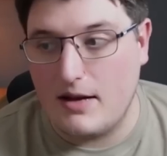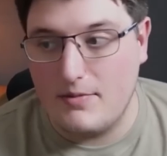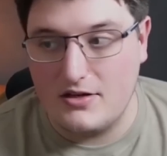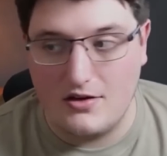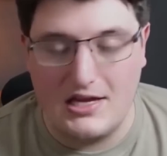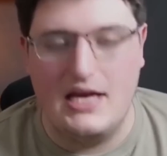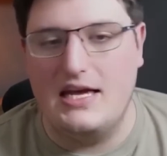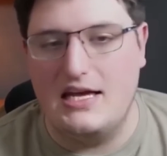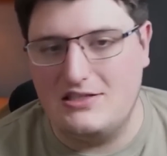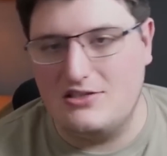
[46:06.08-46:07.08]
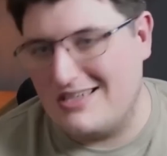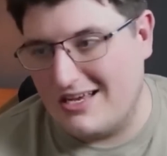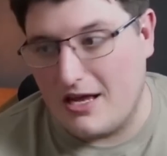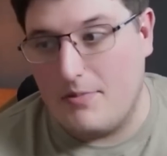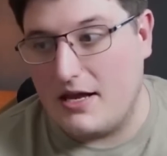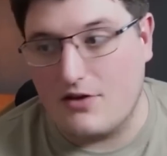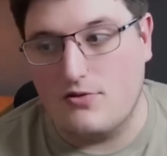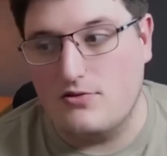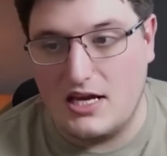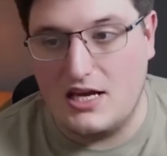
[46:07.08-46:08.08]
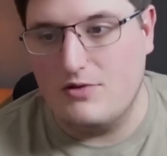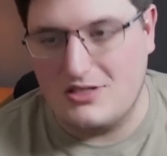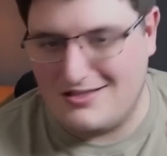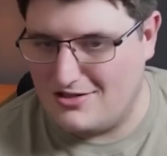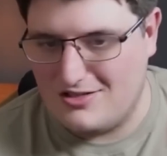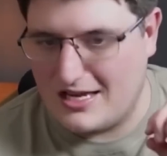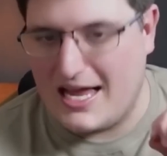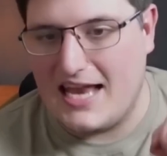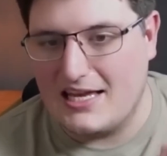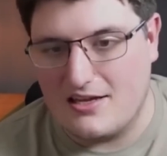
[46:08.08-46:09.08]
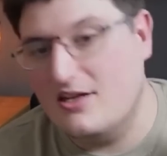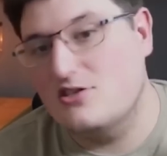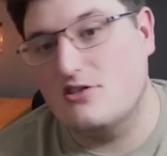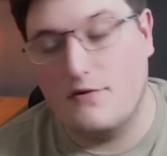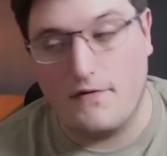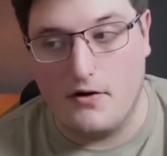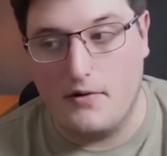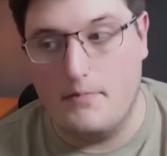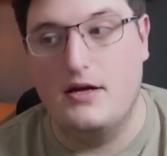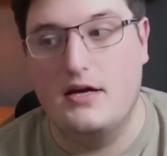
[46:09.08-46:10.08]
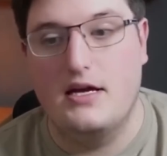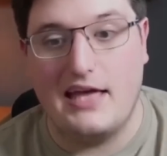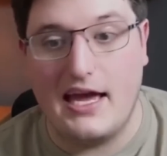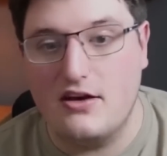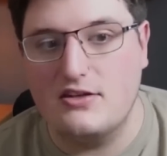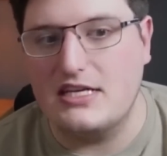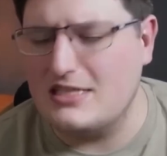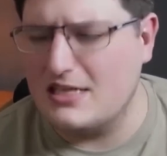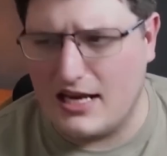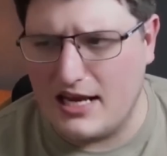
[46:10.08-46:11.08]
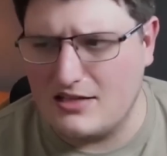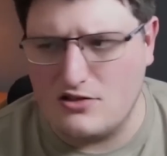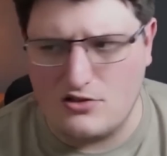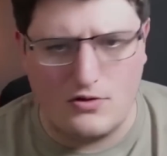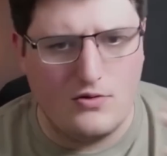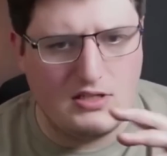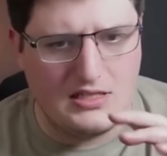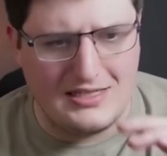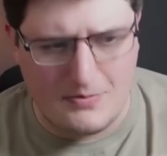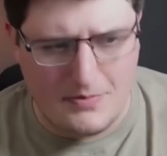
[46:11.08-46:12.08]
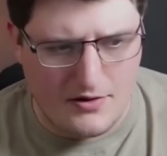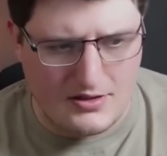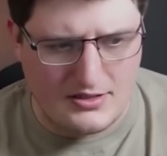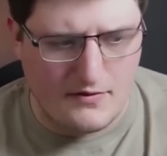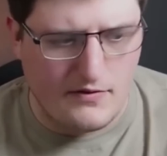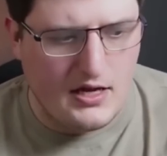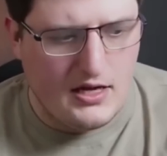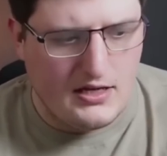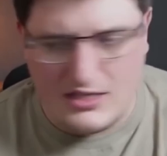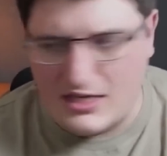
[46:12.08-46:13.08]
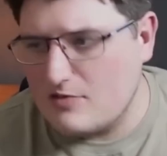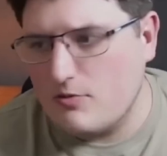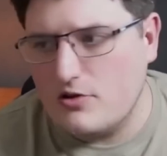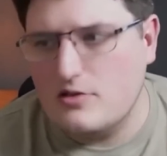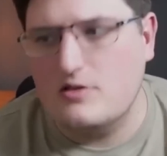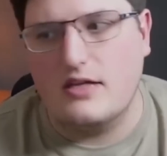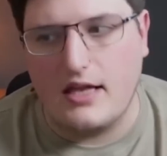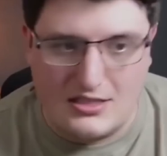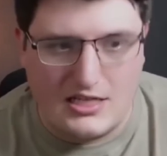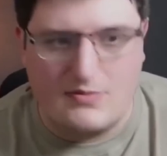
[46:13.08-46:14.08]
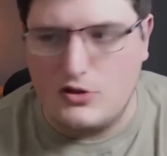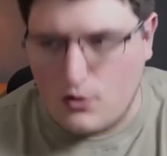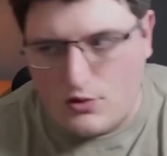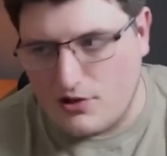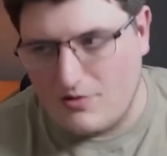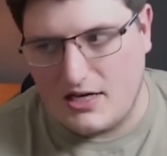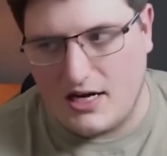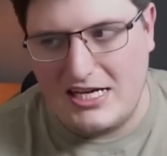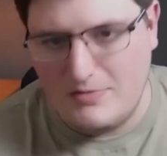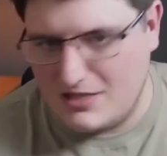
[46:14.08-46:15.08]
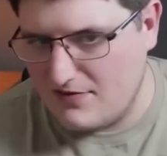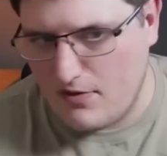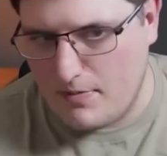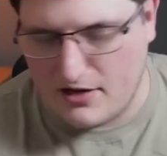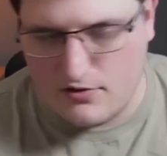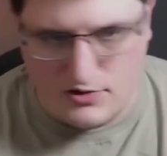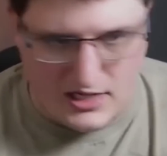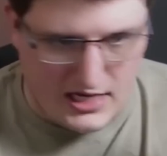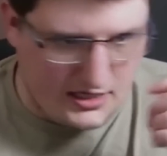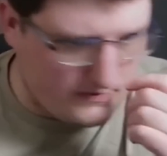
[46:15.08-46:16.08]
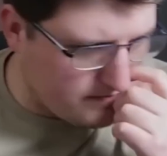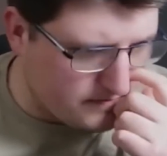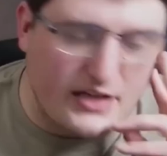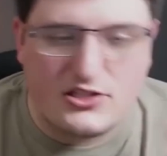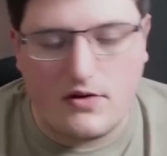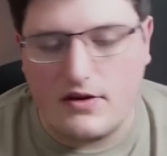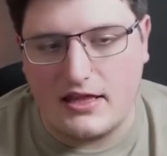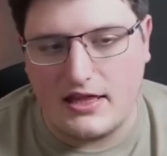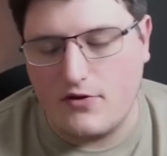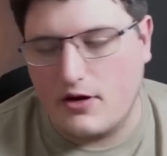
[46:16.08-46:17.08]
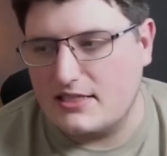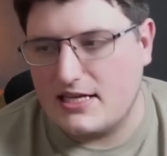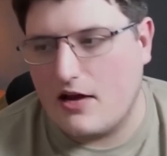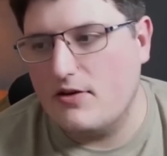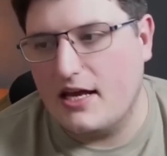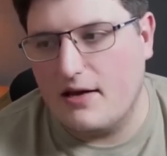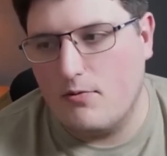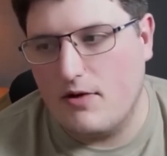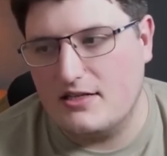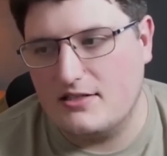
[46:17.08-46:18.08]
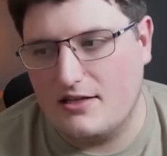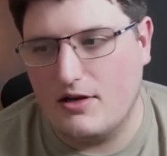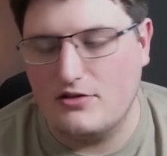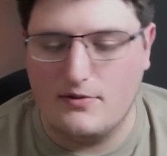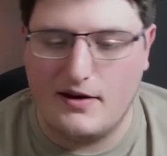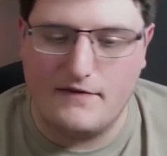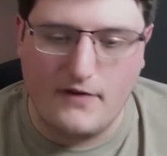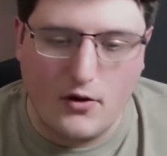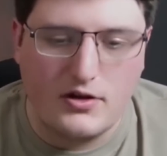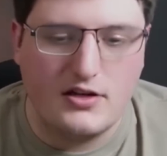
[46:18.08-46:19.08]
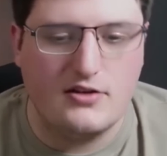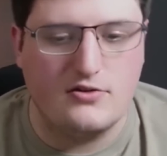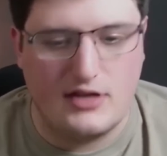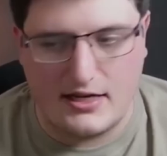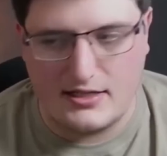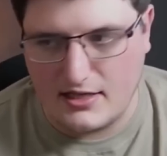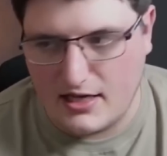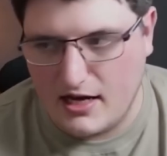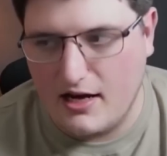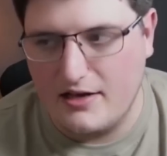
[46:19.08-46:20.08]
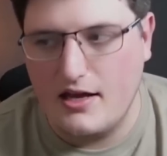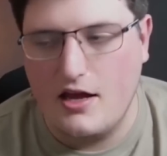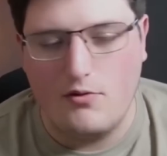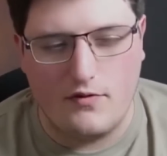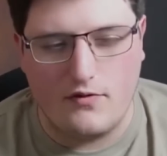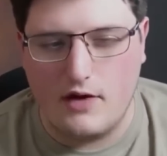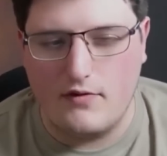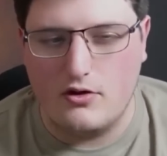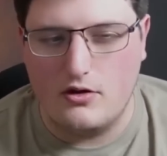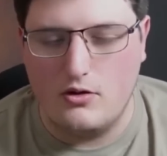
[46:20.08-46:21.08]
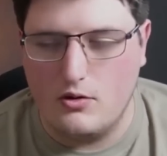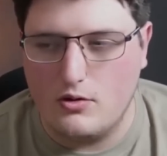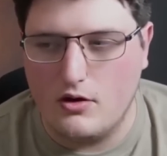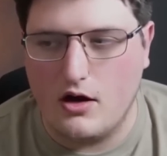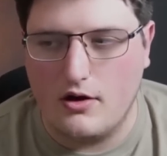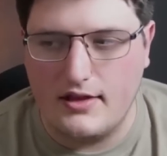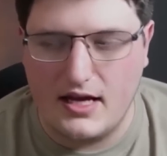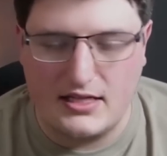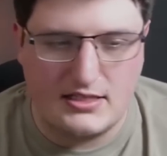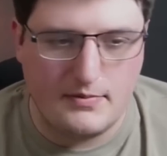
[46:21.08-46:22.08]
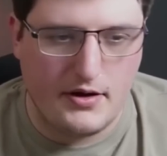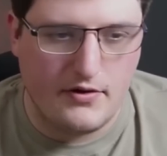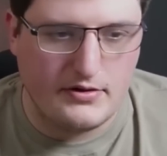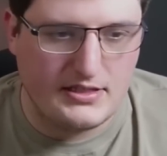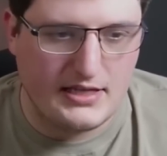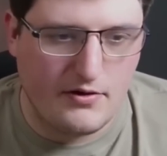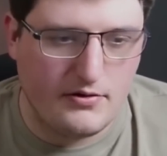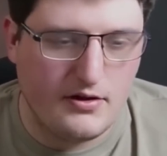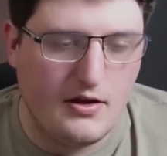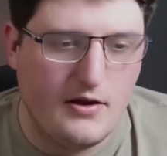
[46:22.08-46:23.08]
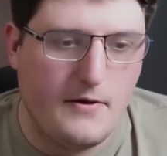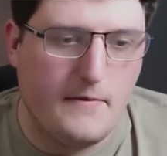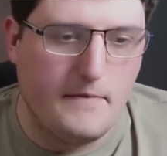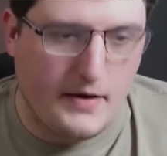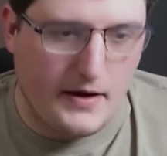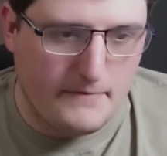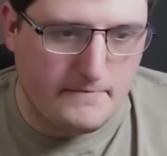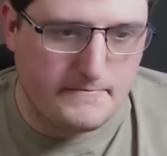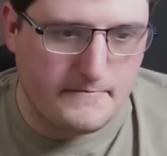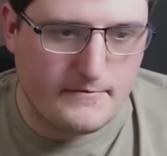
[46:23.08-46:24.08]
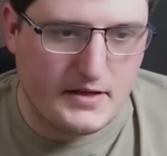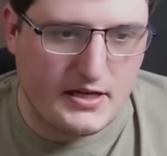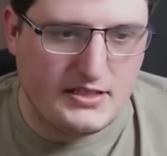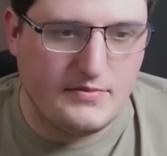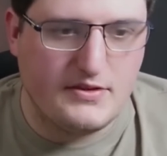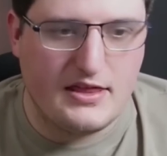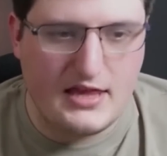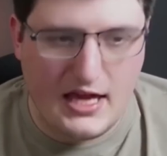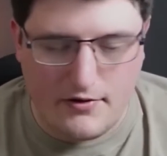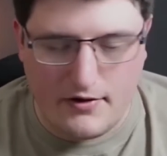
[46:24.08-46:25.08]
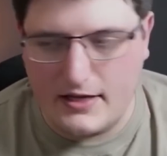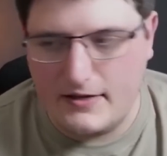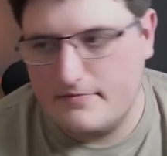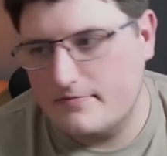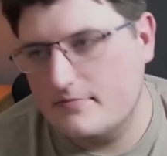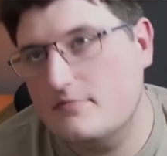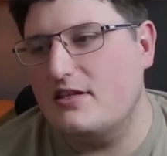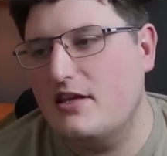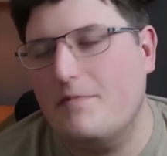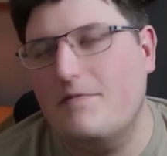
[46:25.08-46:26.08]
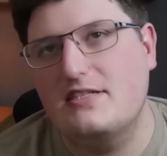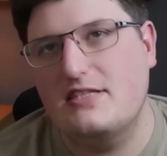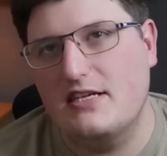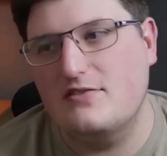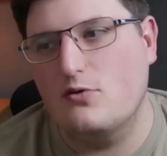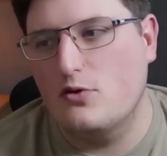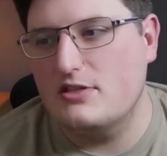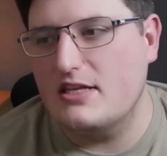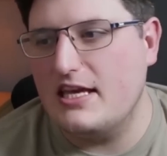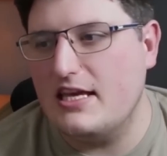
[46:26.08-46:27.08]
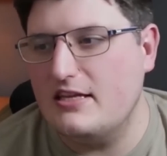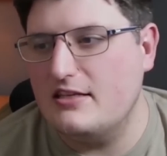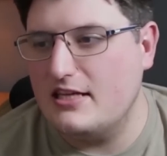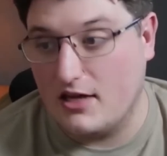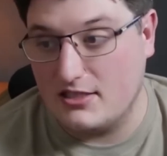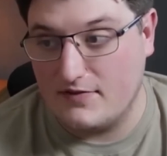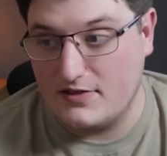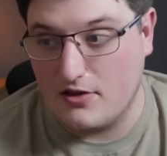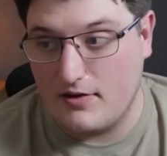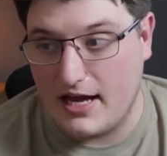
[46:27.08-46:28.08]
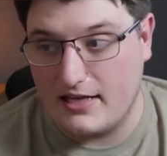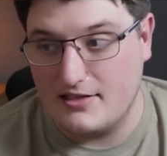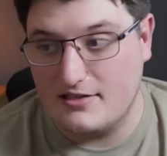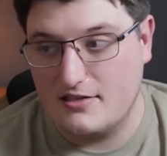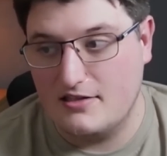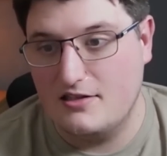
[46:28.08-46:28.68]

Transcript: to Abaddon? Is it just like a Black Crusade, which is just like an incursion from Chaos? Is it connected at all to the disappearance of Sigismund? Sigismund also dies because of a Black Crusade. I just don't think they've got it down yet. Whereas when I talk about Vulcan or Jagatai Khan, we've kind of got the lore on their disappearance down. But in terms of theory, so the obvious thing is, of course, that he cut off his own hand